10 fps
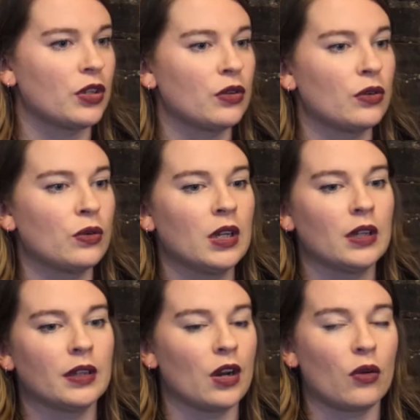to,
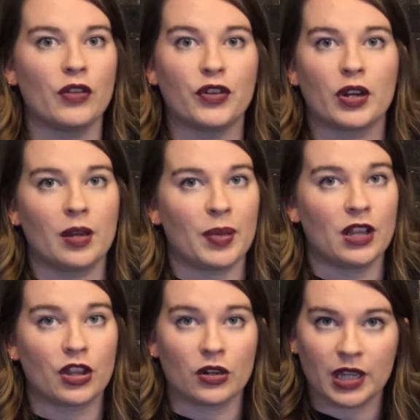you know, if you're getting
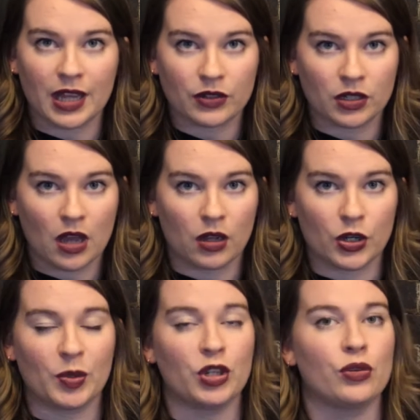paid
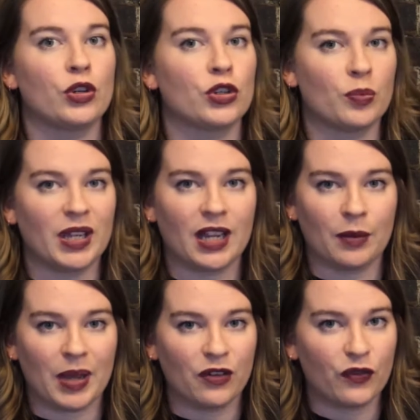$30,000, but you know you should be
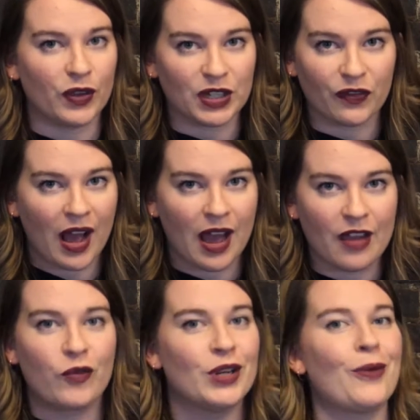getting paid
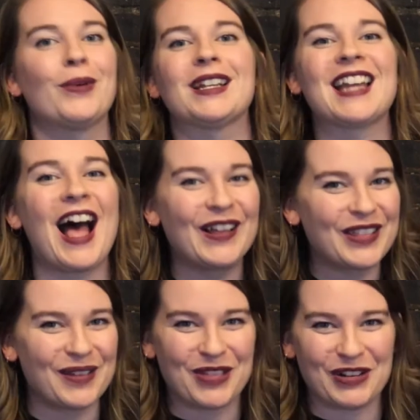55, we don't want to tell them